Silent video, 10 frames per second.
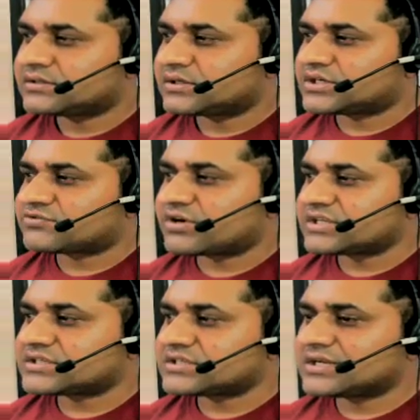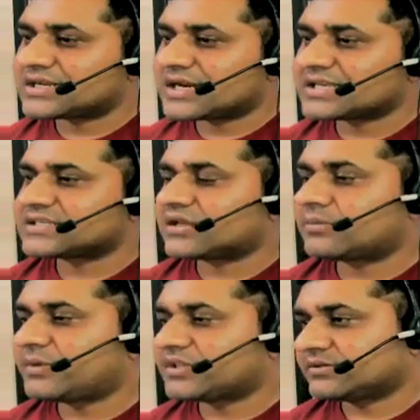a traditional classical
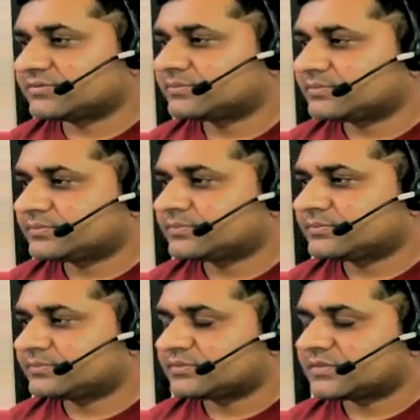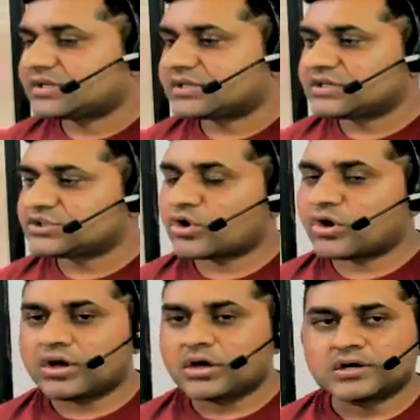method. It is
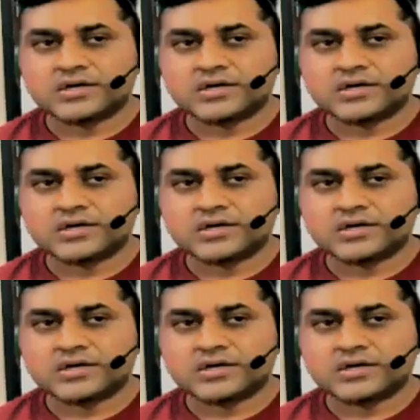a